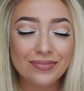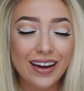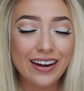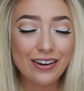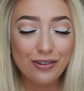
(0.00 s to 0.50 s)

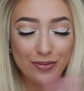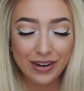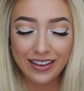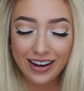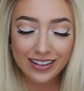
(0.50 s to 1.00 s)
I know in
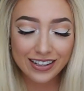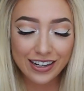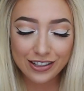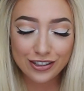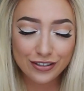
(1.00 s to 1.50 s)
my last
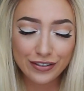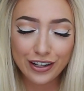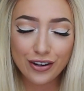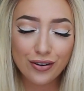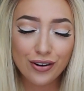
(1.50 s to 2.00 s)
cancers
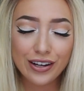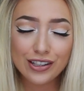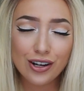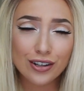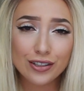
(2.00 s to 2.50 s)
video all I
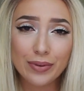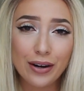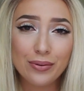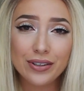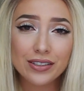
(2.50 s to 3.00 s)
talked
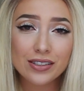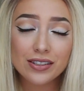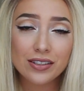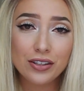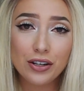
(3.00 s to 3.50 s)
about was,
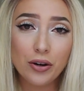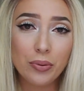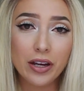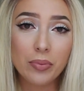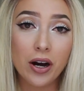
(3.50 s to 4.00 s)
you know,
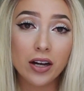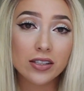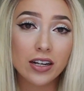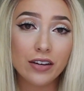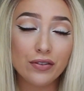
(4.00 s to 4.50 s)
being
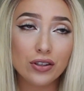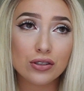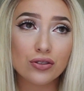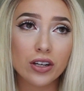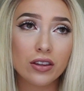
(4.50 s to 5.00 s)
positive and the
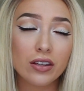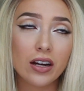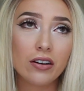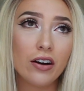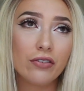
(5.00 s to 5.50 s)
strength
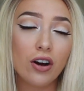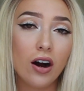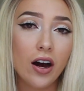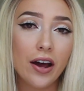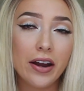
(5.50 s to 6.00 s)
of
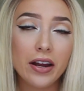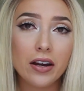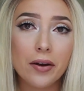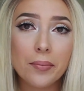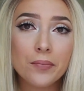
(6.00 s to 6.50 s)
God,
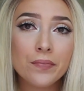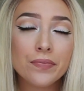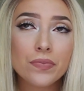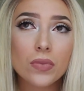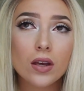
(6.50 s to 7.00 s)
and
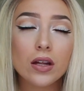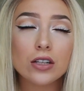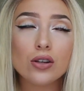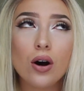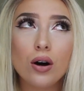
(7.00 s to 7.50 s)

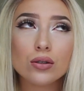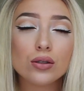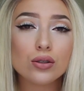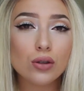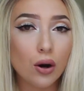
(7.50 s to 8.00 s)
it's all
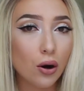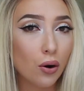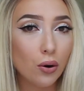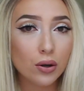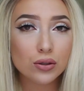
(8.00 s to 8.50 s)

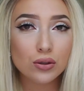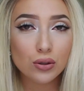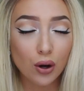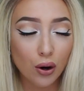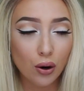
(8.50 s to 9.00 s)
so
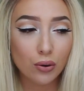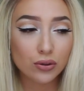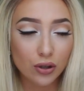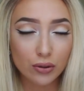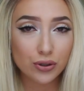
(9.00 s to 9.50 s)

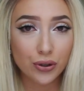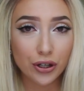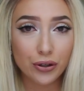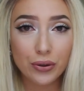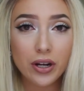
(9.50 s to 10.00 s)

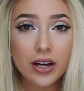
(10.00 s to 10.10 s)
true.